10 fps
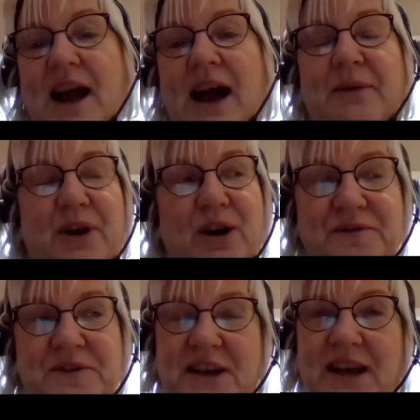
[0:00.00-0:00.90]
and we
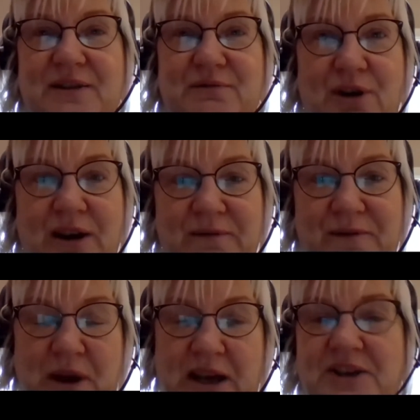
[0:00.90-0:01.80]
often hear the wrong
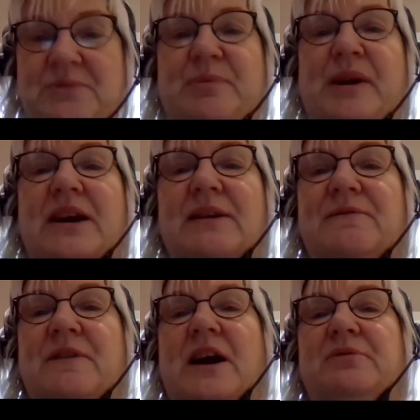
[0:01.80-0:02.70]
information being
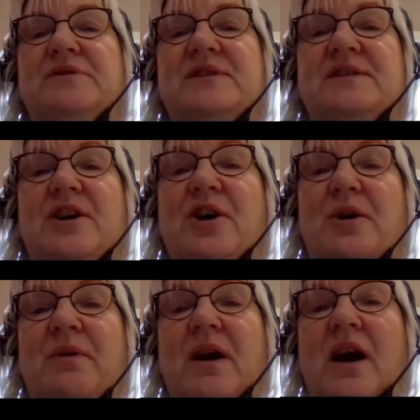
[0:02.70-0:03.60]
given out.
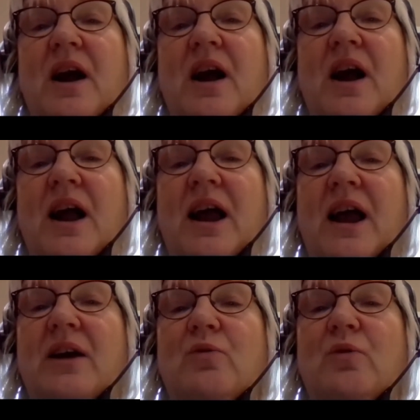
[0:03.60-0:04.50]
So,
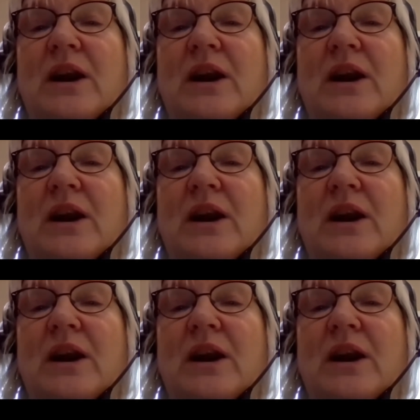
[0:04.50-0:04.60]
will